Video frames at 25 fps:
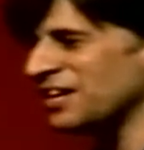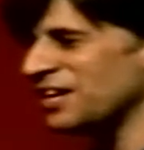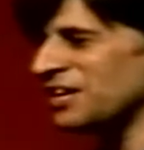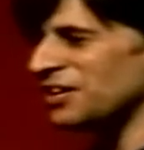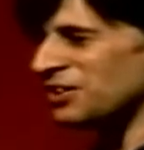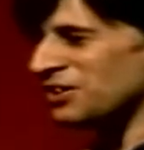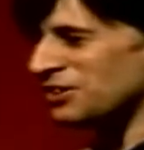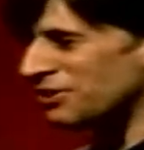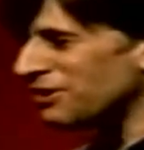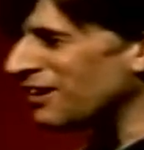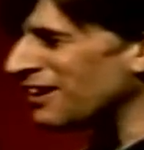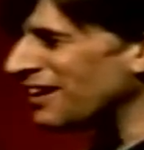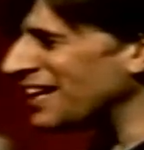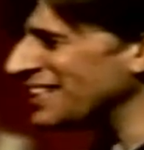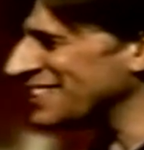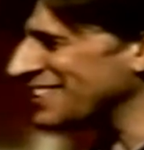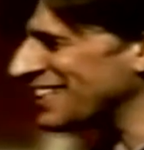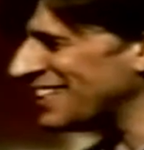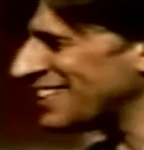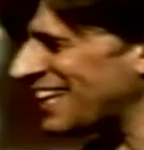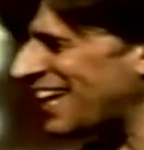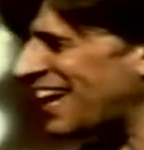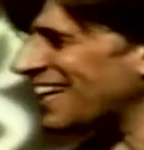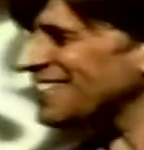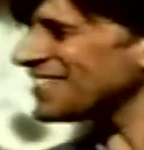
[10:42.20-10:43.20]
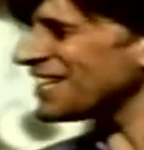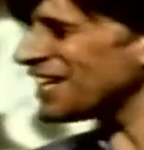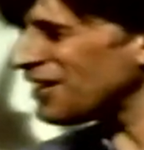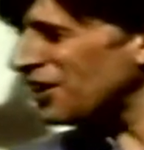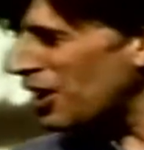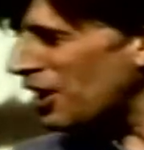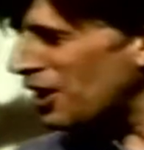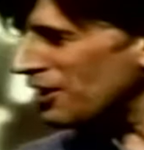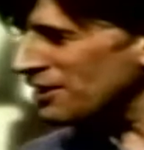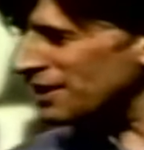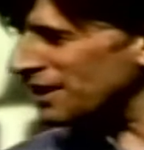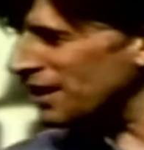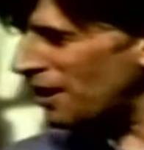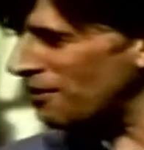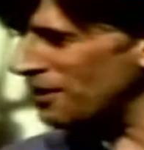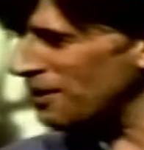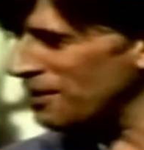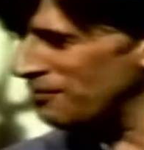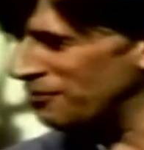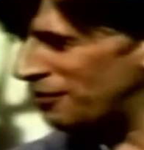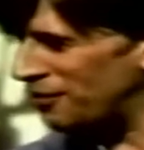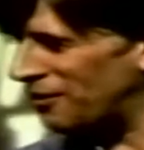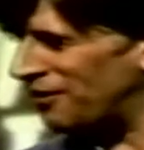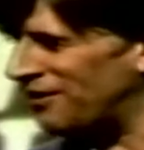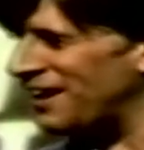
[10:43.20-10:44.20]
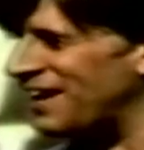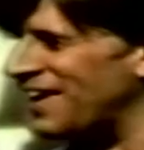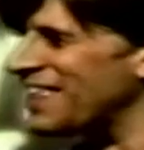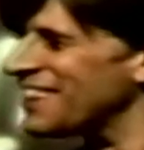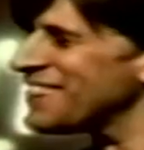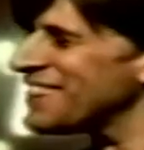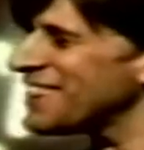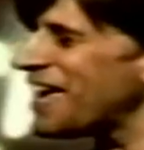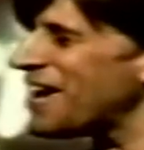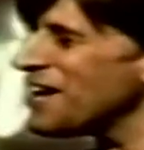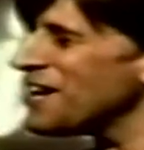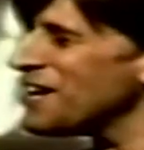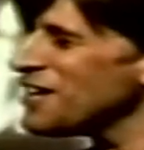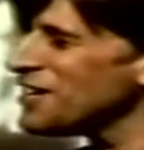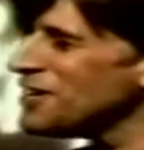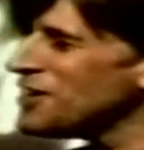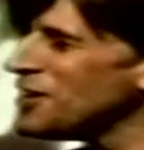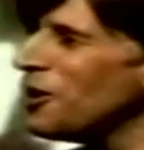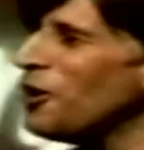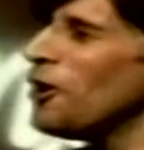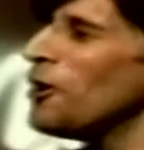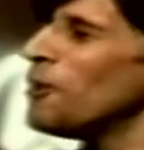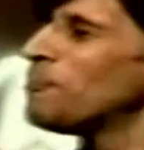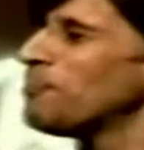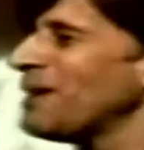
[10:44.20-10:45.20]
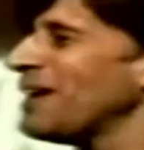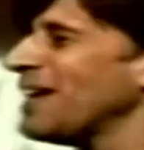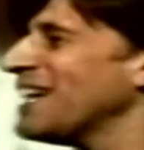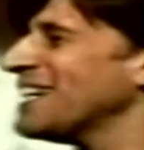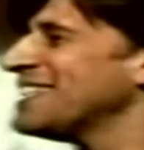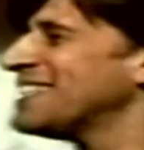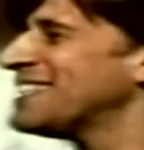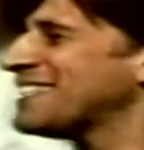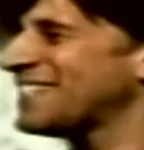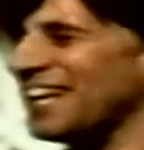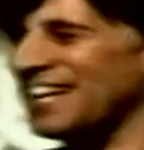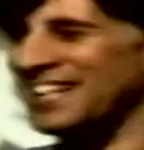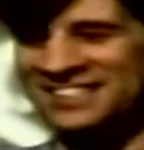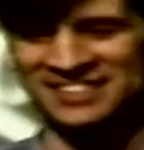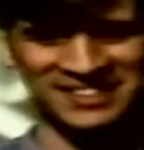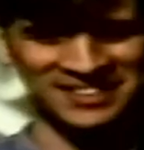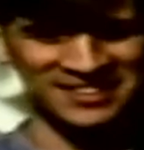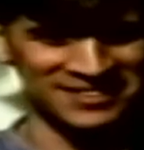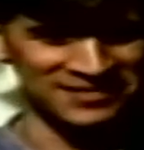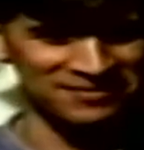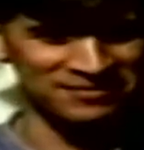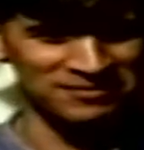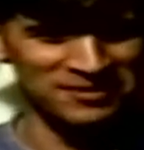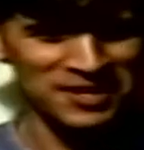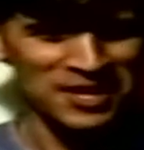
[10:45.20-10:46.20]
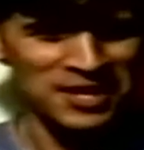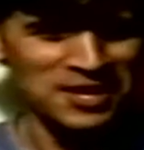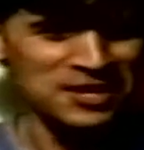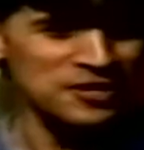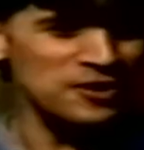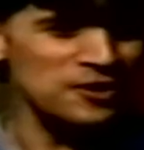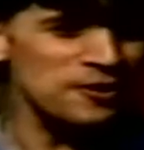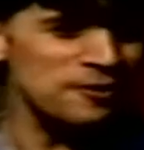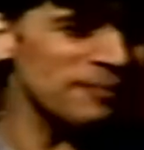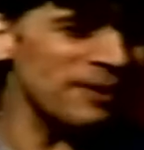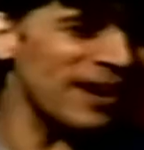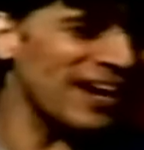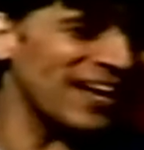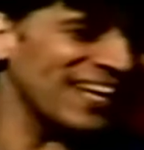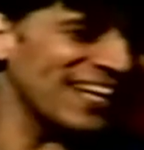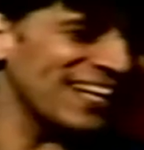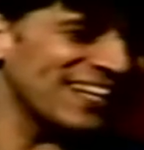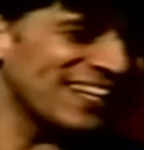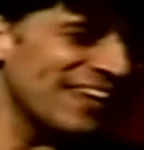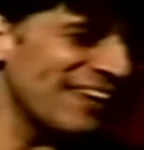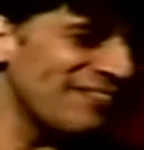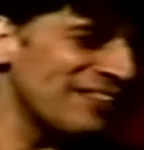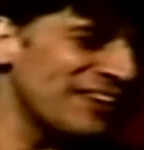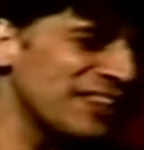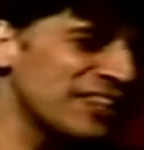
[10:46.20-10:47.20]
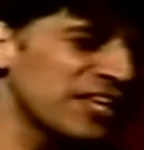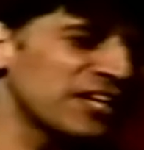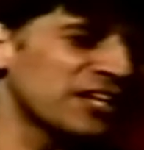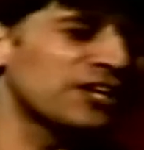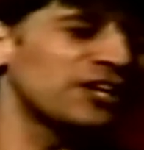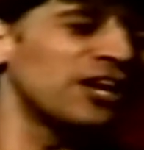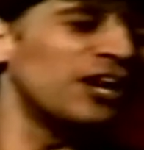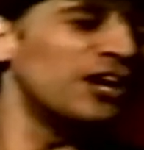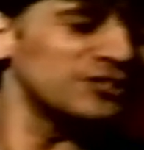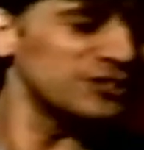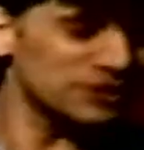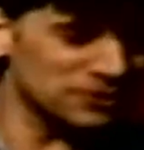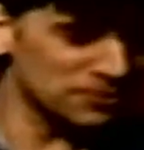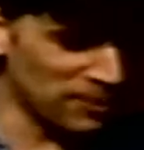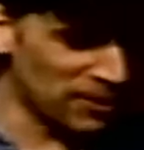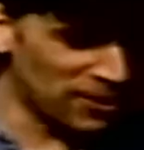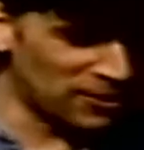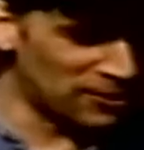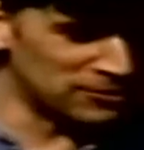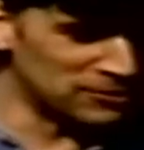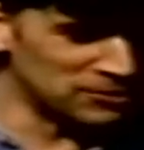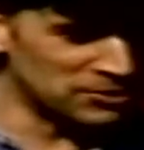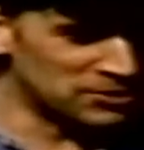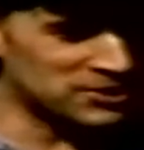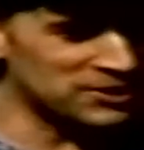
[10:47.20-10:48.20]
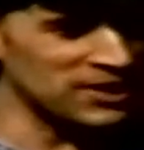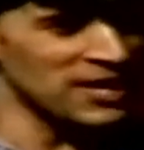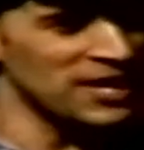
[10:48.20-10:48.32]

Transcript: Croydon has a lot going for it that your place doesn't. You might live in the Cotswolds.